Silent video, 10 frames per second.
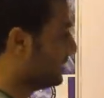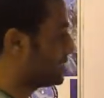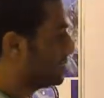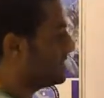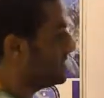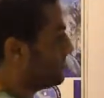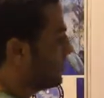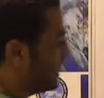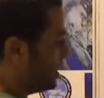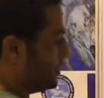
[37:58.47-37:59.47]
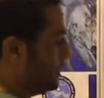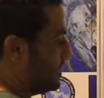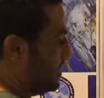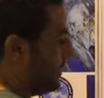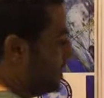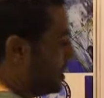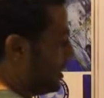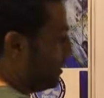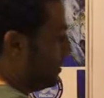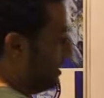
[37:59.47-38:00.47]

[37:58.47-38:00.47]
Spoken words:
So this means actually the pressure